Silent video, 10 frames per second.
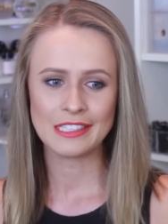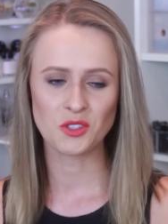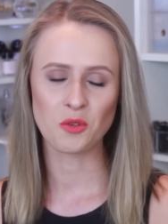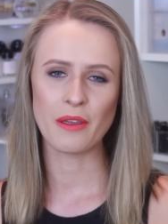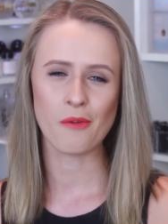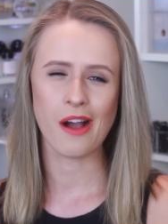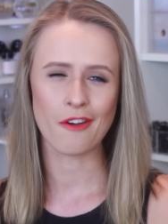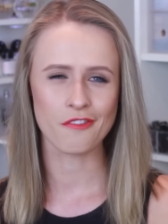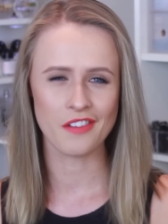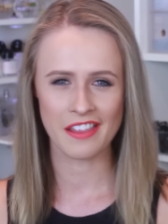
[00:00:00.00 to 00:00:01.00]
took me a
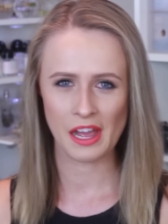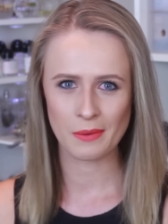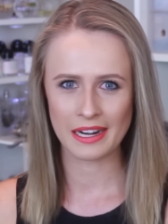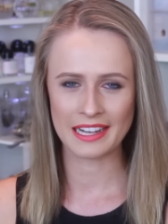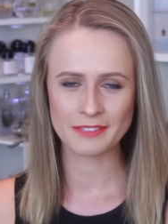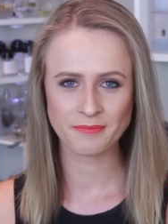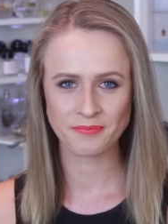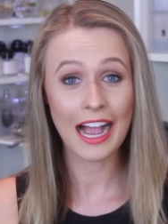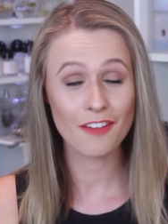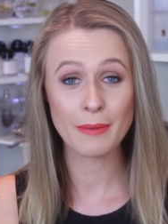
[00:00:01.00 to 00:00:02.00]
while to figure that one out.
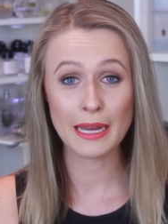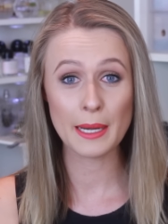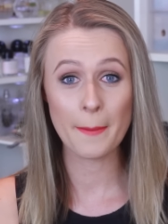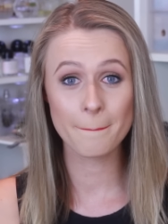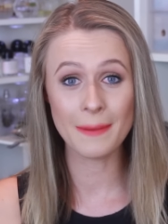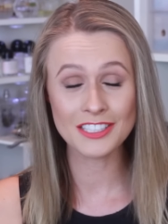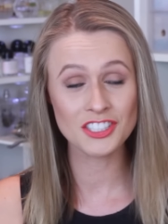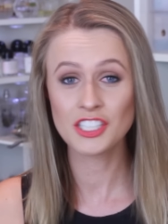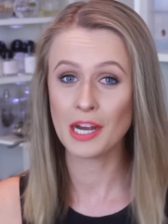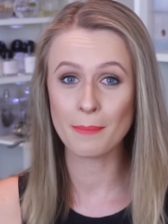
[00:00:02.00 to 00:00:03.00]
I've been
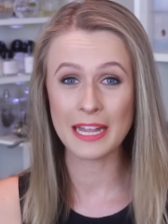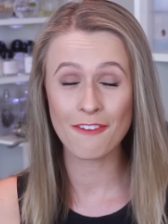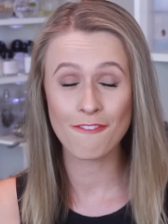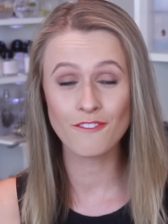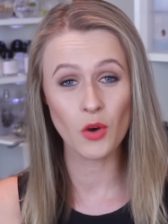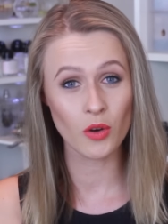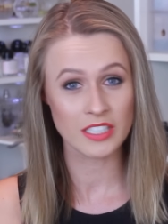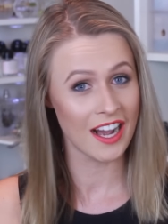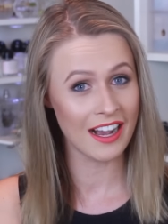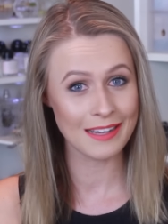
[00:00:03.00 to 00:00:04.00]
bungee jumping 4
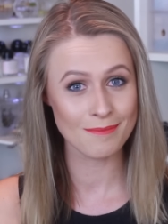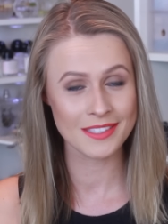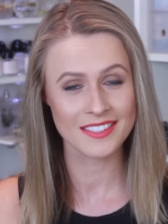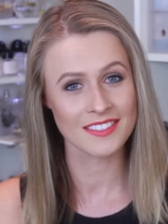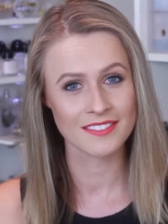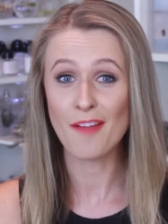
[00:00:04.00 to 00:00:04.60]
times.